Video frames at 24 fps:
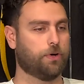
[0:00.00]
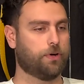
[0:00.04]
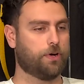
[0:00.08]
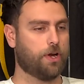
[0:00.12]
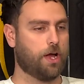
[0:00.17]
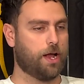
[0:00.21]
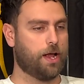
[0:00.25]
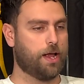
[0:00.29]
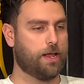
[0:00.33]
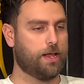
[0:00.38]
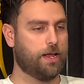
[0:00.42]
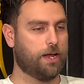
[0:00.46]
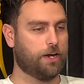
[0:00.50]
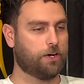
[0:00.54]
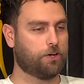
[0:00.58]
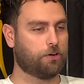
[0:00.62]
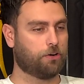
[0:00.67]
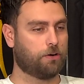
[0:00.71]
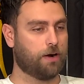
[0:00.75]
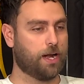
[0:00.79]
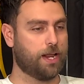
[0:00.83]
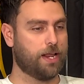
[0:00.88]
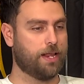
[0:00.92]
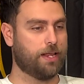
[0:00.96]
I
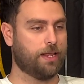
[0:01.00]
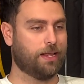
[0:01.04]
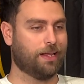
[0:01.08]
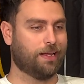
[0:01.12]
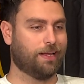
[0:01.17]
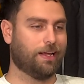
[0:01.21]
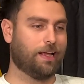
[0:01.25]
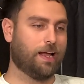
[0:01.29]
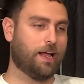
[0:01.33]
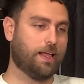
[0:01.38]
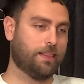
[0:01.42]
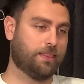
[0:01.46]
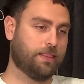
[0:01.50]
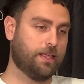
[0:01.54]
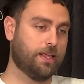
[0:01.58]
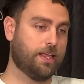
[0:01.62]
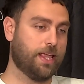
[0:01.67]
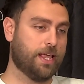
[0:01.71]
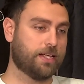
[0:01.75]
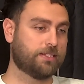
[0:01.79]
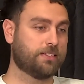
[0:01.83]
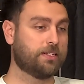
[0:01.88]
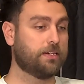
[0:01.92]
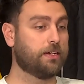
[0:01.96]
agree. I think
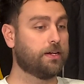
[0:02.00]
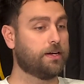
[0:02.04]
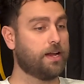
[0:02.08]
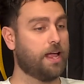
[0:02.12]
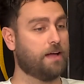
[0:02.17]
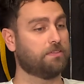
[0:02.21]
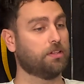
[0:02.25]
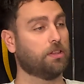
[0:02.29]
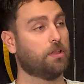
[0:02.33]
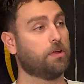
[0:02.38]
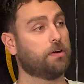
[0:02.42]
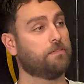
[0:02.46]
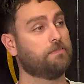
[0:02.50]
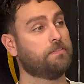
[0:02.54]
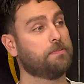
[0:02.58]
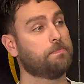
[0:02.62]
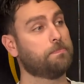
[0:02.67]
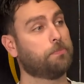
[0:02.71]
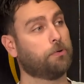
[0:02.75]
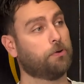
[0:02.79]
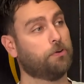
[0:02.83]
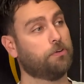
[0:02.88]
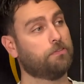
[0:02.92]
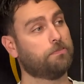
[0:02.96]
Essendon have a lot of
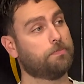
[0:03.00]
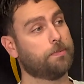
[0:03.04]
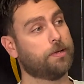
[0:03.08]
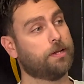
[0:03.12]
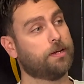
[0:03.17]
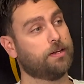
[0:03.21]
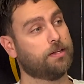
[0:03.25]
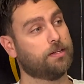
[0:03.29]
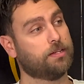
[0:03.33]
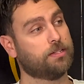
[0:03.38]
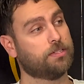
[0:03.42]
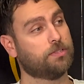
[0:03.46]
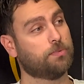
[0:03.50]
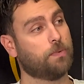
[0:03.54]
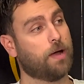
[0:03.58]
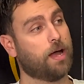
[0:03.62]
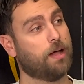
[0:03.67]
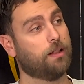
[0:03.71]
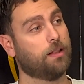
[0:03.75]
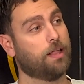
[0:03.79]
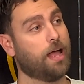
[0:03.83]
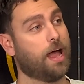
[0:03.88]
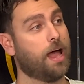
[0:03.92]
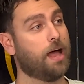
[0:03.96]
improvement as
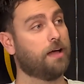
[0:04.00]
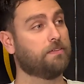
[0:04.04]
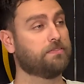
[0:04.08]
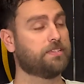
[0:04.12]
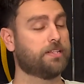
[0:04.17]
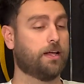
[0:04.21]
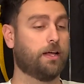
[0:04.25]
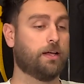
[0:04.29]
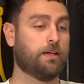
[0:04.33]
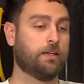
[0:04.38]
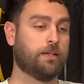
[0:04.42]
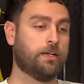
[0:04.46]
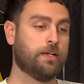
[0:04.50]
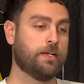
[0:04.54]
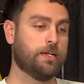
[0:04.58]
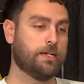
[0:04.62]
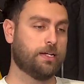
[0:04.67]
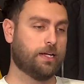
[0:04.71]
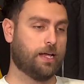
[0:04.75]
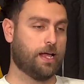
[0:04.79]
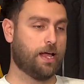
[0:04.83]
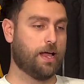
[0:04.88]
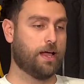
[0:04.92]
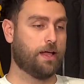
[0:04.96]
well after
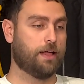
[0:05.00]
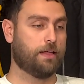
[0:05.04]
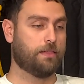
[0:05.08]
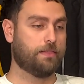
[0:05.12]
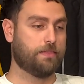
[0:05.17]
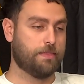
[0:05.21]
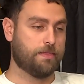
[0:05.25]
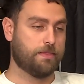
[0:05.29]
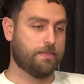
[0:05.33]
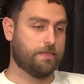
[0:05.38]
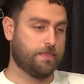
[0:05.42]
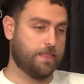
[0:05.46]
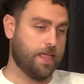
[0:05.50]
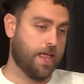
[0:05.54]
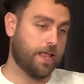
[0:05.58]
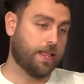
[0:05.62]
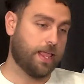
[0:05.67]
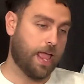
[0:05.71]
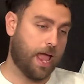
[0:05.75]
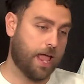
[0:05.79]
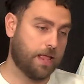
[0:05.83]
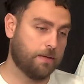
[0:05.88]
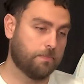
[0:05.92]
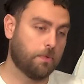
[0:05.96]
their
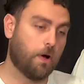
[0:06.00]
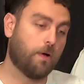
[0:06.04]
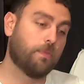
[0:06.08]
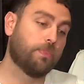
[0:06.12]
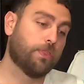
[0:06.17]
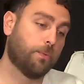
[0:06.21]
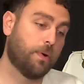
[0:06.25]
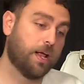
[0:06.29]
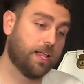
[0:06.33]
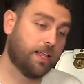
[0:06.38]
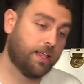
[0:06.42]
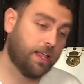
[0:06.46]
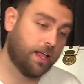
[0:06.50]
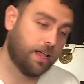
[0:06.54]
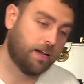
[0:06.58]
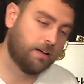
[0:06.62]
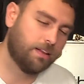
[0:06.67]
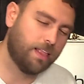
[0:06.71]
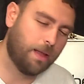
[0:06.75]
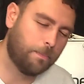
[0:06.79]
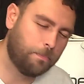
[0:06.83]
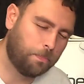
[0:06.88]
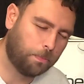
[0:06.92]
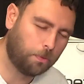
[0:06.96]
game on the weekend.
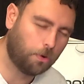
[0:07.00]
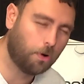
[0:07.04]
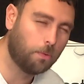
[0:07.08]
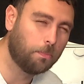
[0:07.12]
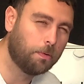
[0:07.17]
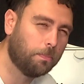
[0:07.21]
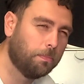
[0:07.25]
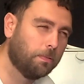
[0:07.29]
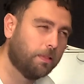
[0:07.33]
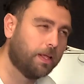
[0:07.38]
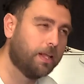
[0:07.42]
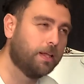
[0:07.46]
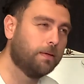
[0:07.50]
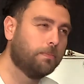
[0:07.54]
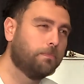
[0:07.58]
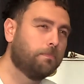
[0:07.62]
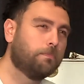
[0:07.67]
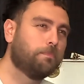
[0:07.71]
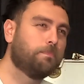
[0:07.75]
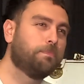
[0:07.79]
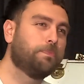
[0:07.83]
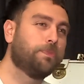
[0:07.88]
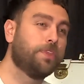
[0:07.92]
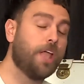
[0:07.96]
They probably,
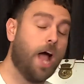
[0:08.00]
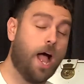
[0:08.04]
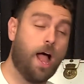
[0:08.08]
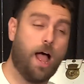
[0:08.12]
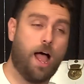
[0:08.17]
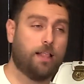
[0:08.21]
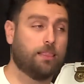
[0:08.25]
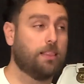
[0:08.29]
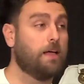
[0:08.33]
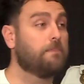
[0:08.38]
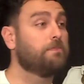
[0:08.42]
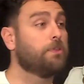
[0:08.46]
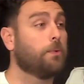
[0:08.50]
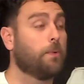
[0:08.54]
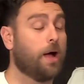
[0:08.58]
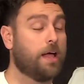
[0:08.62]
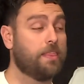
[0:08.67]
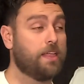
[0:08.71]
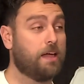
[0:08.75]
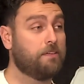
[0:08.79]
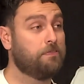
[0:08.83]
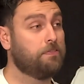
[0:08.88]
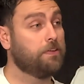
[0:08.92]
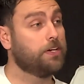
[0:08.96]
I love the way
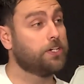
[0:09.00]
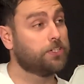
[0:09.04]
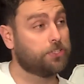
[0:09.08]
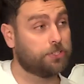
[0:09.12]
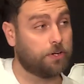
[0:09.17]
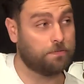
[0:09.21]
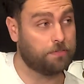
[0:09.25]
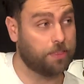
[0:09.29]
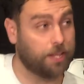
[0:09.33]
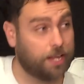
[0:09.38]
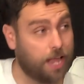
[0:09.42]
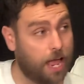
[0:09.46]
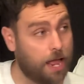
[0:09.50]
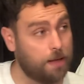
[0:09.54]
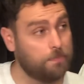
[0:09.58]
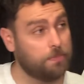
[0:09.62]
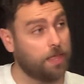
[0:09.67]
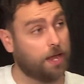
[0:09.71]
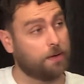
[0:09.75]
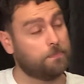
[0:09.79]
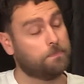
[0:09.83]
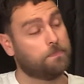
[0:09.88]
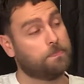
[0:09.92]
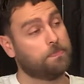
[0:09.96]
they finished off the game.
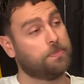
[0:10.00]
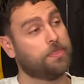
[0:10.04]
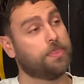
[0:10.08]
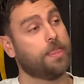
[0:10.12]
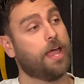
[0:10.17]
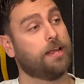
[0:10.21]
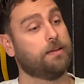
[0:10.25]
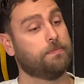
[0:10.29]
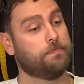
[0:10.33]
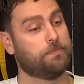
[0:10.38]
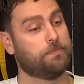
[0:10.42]
They